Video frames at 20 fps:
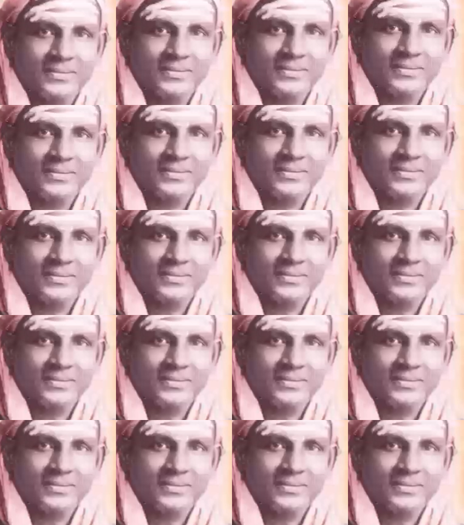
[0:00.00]

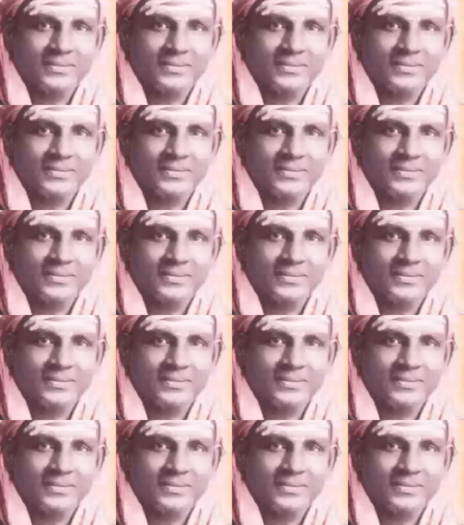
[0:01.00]

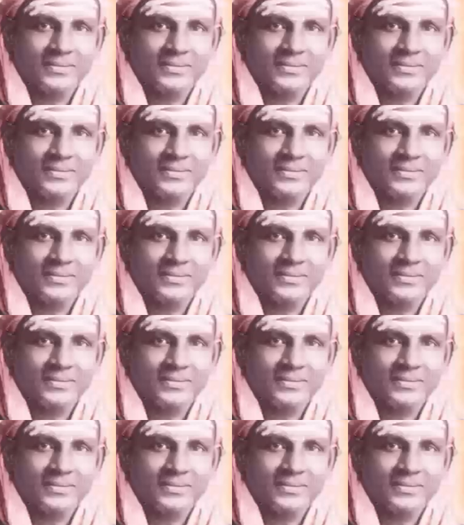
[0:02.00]

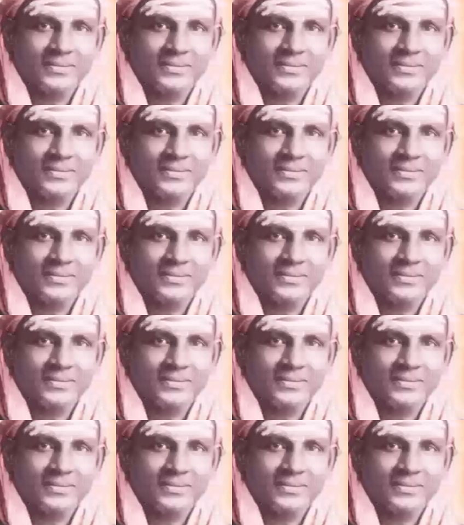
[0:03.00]

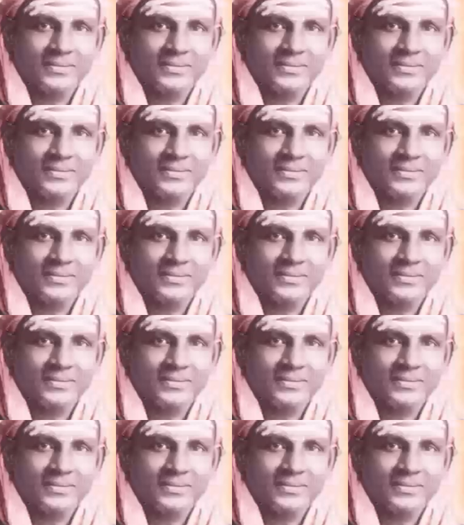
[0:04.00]

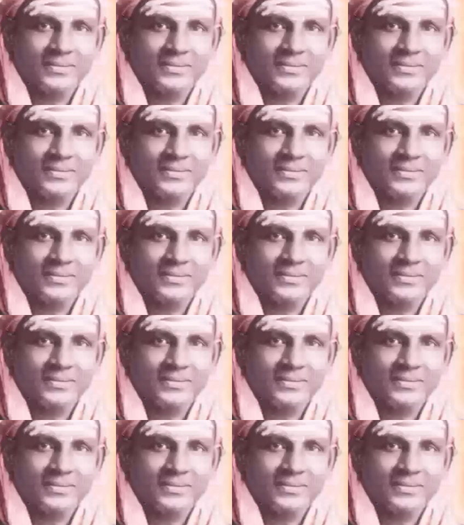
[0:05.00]

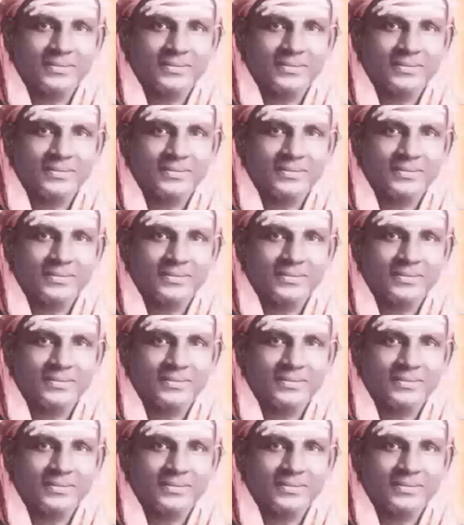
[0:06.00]
This is a still picture; no speech is visible.